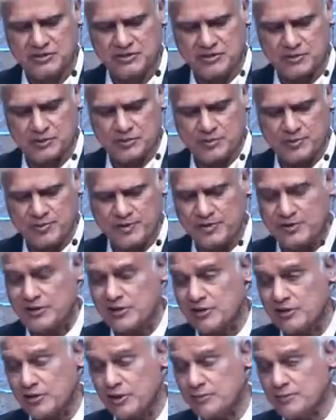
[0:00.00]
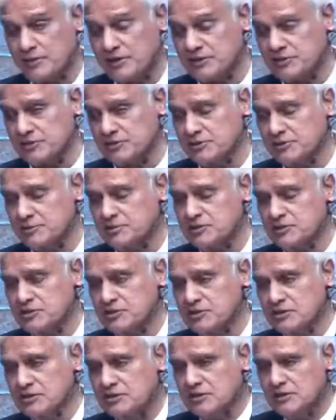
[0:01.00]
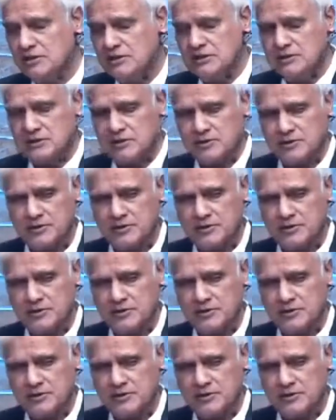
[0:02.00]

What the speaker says: Those are not my terms. They